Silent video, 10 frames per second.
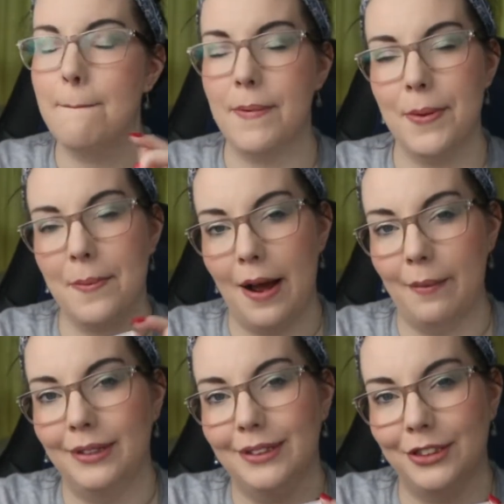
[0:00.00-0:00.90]
but the white
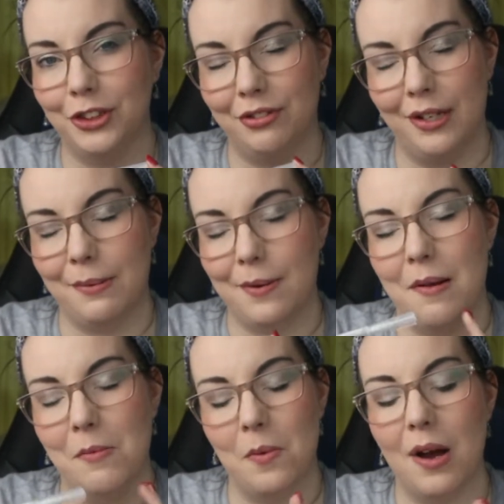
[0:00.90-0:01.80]
one is incredible
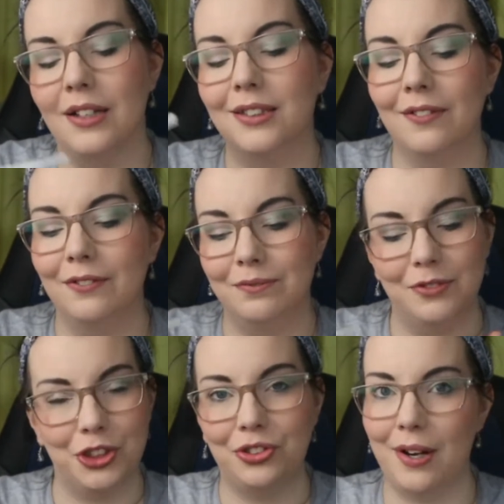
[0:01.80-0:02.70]
and will work
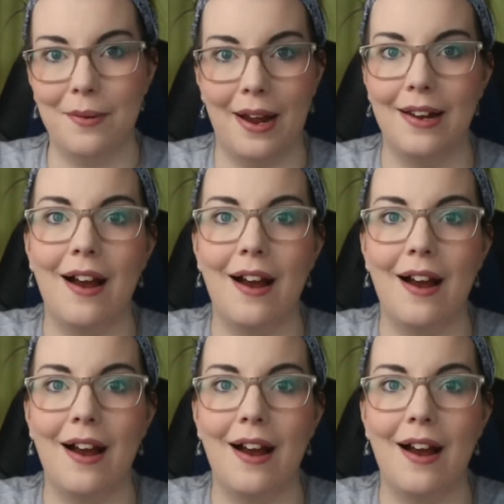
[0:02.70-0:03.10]
straight away.